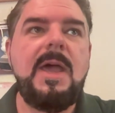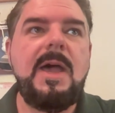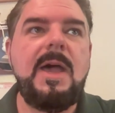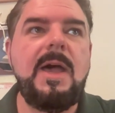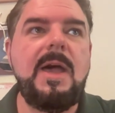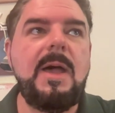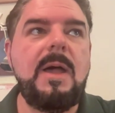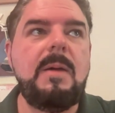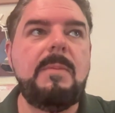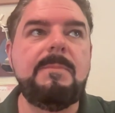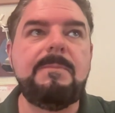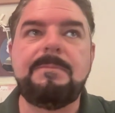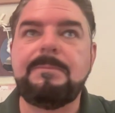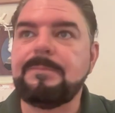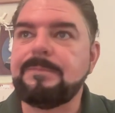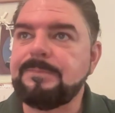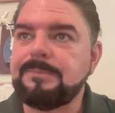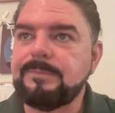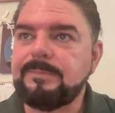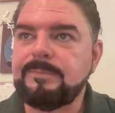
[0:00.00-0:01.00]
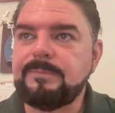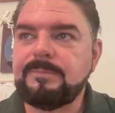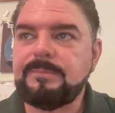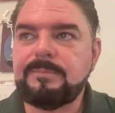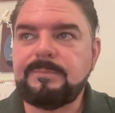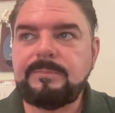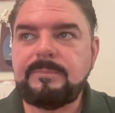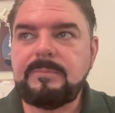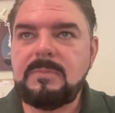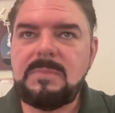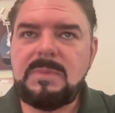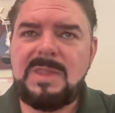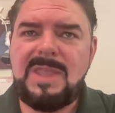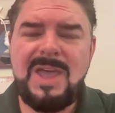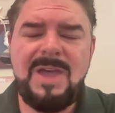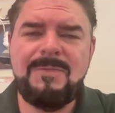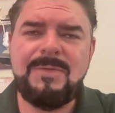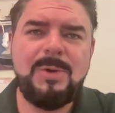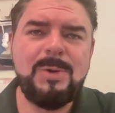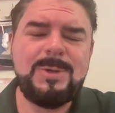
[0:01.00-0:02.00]
Um,
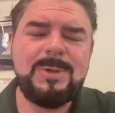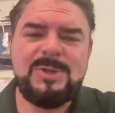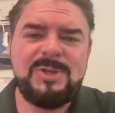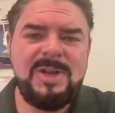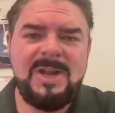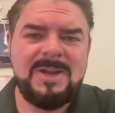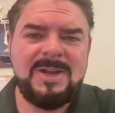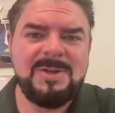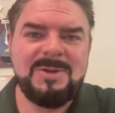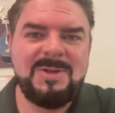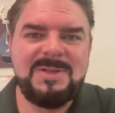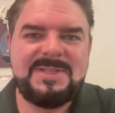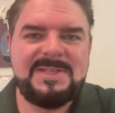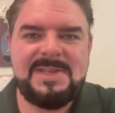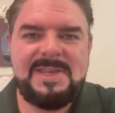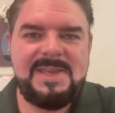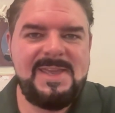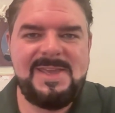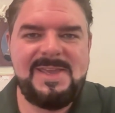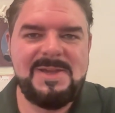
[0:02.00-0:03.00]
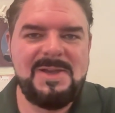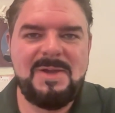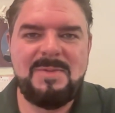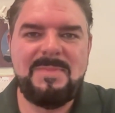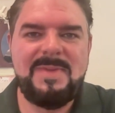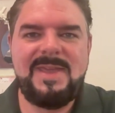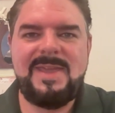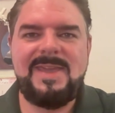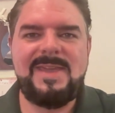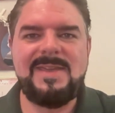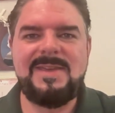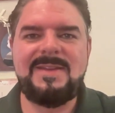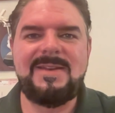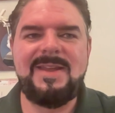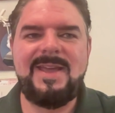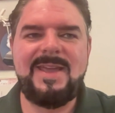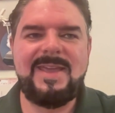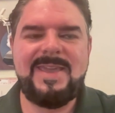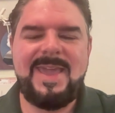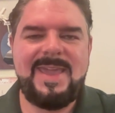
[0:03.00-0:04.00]
of course, you're not going to see him in
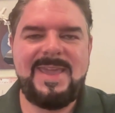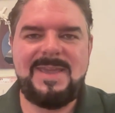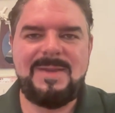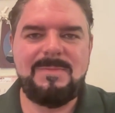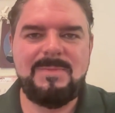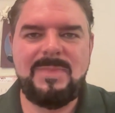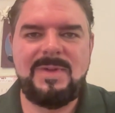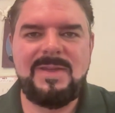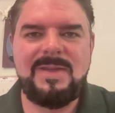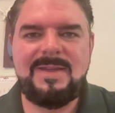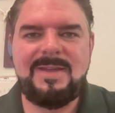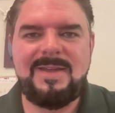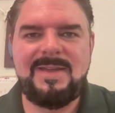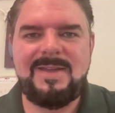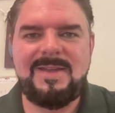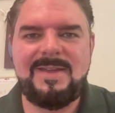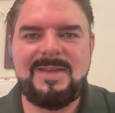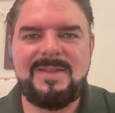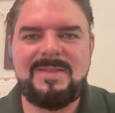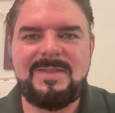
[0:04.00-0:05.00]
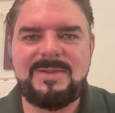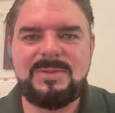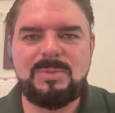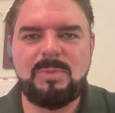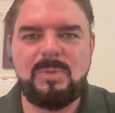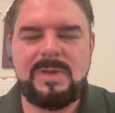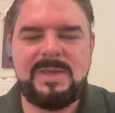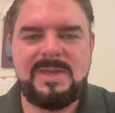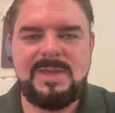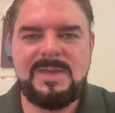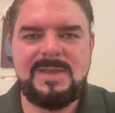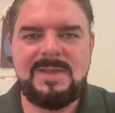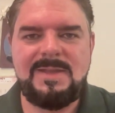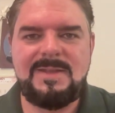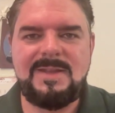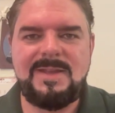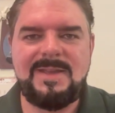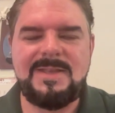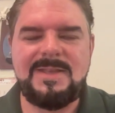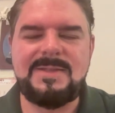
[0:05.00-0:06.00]
a game uh, this
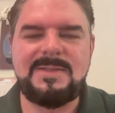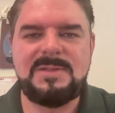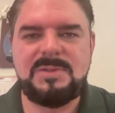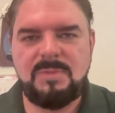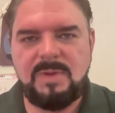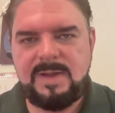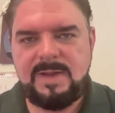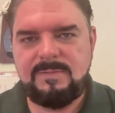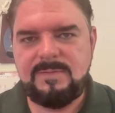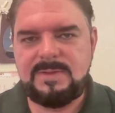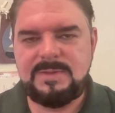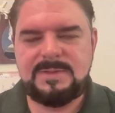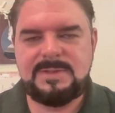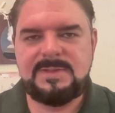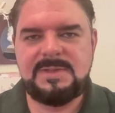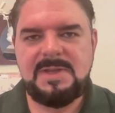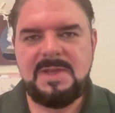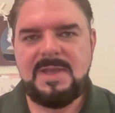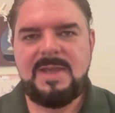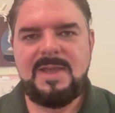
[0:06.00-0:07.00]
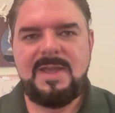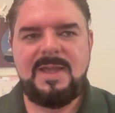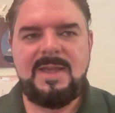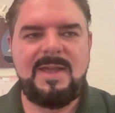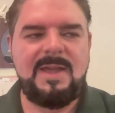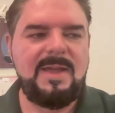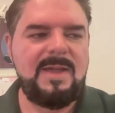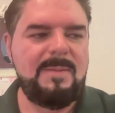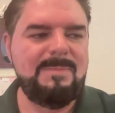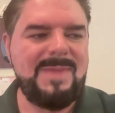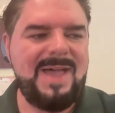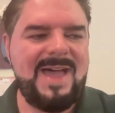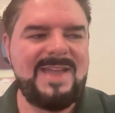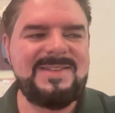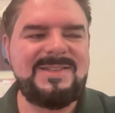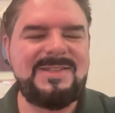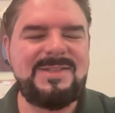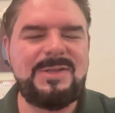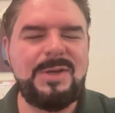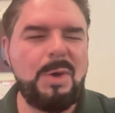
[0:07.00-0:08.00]
weekend against the Ravens. Um, I
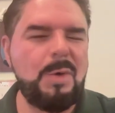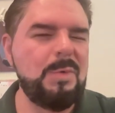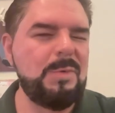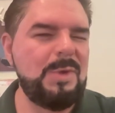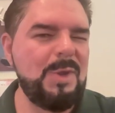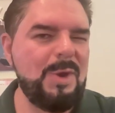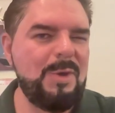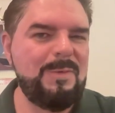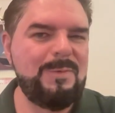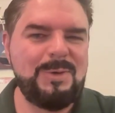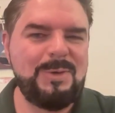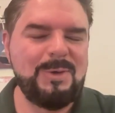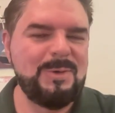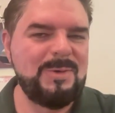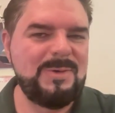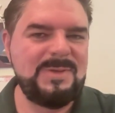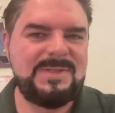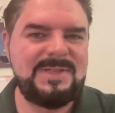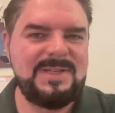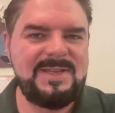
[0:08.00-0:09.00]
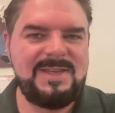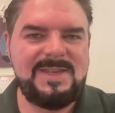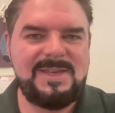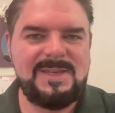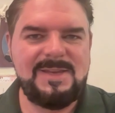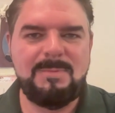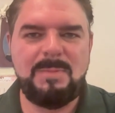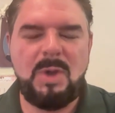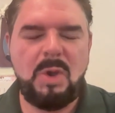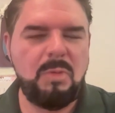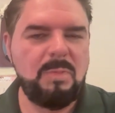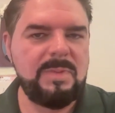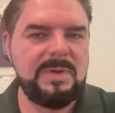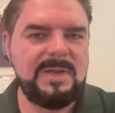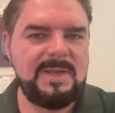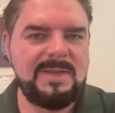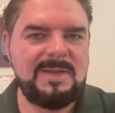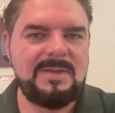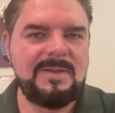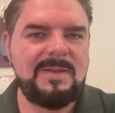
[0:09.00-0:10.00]
don't know you're going to see him
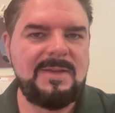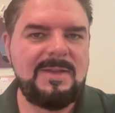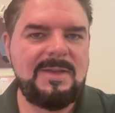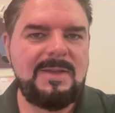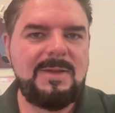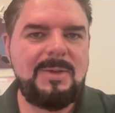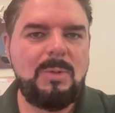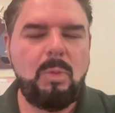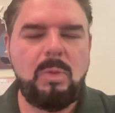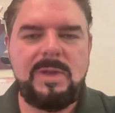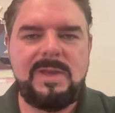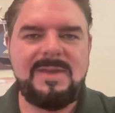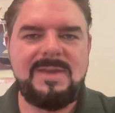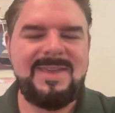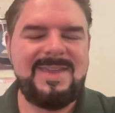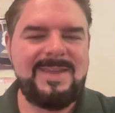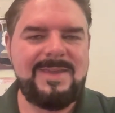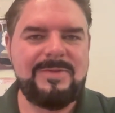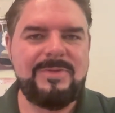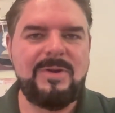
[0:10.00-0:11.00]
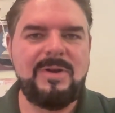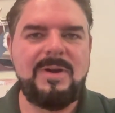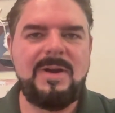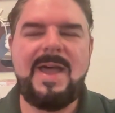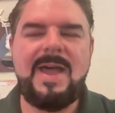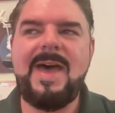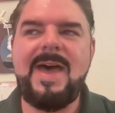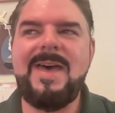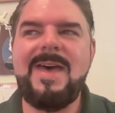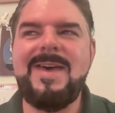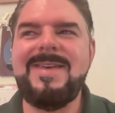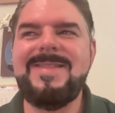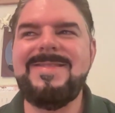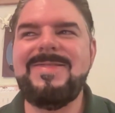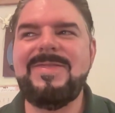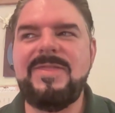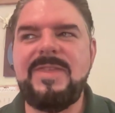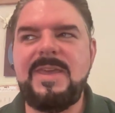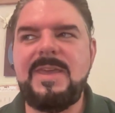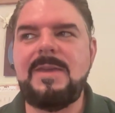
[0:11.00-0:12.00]
opening week either. I
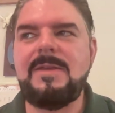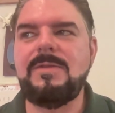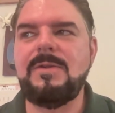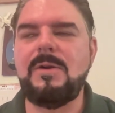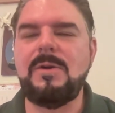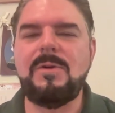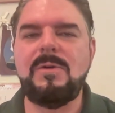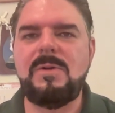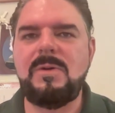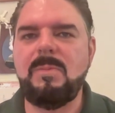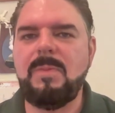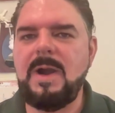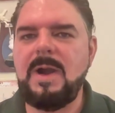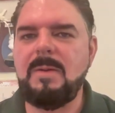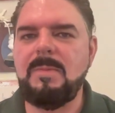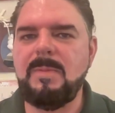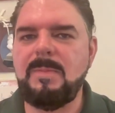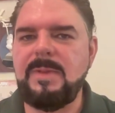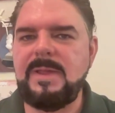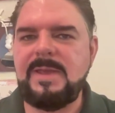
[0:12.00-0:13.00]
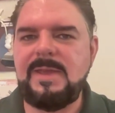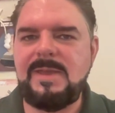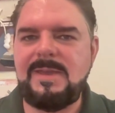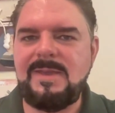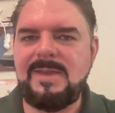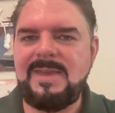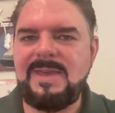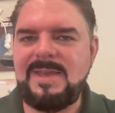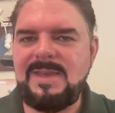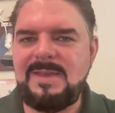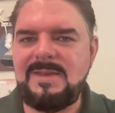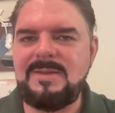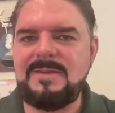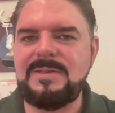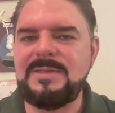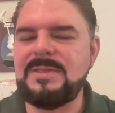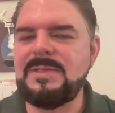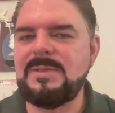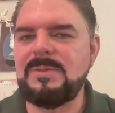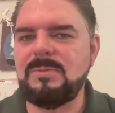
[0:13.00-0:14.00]
think they're going to probably
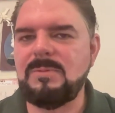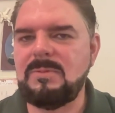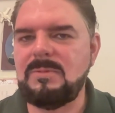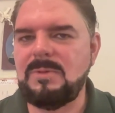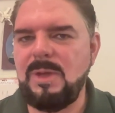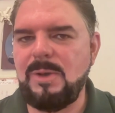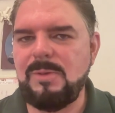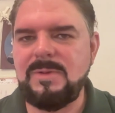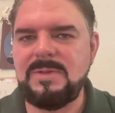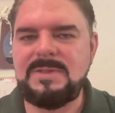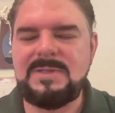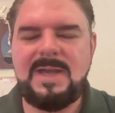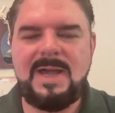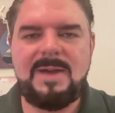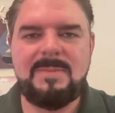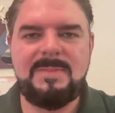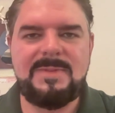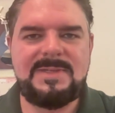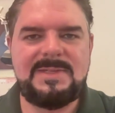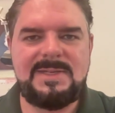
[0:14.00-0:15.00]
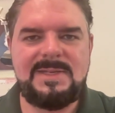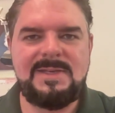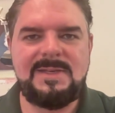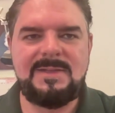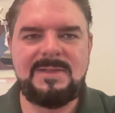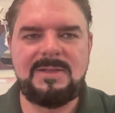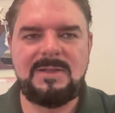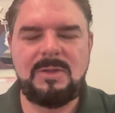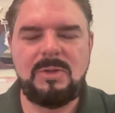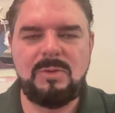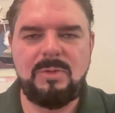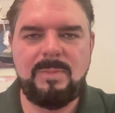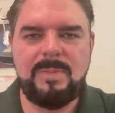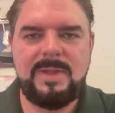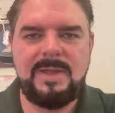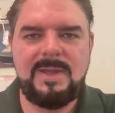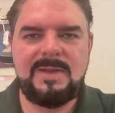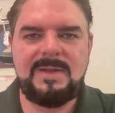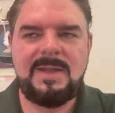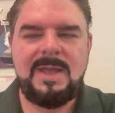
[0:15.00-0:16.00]
ease Logan Thomas in a little
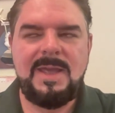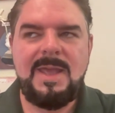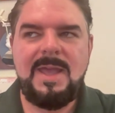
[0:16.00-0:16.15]
bit.